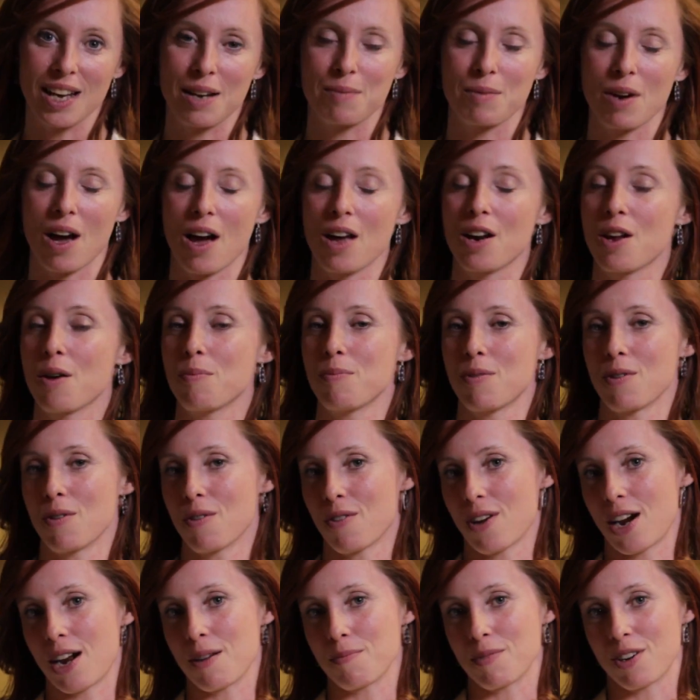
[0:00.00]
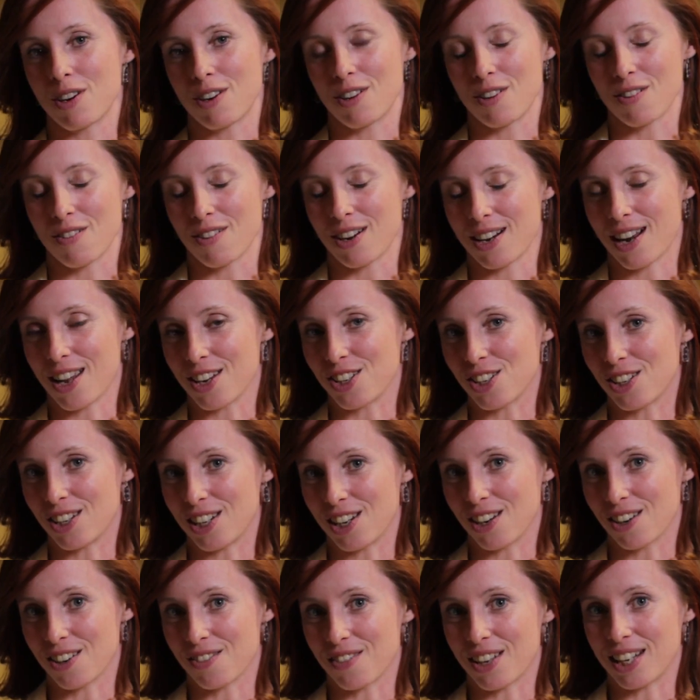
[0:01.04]
I'm not a programmer or an
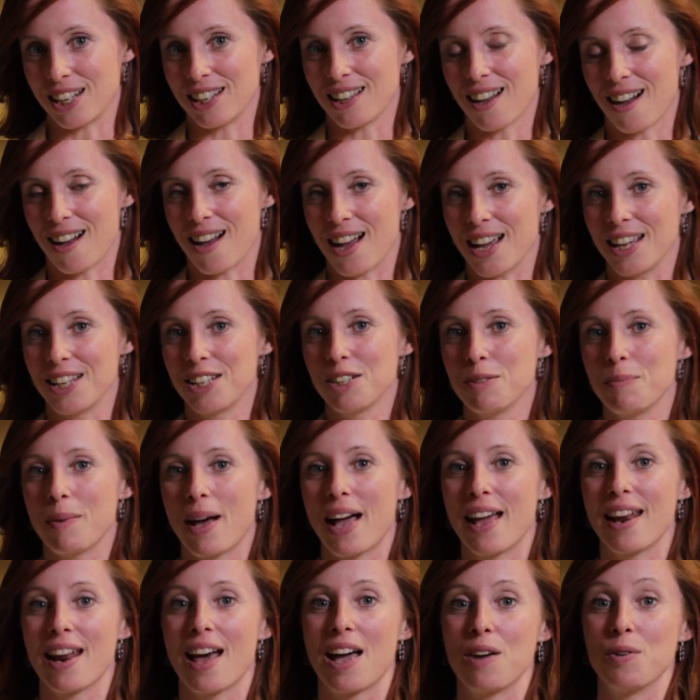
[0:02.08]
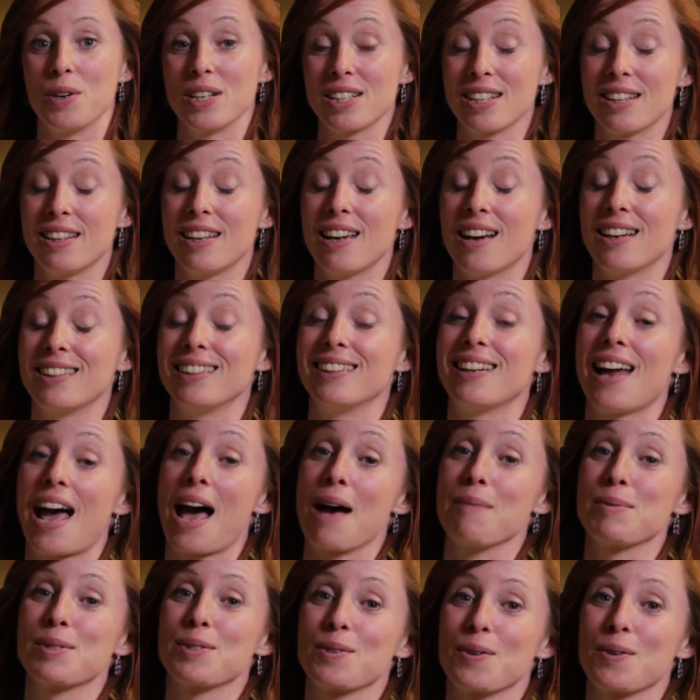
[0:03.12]
engineer of any kind, but I went to the Onion App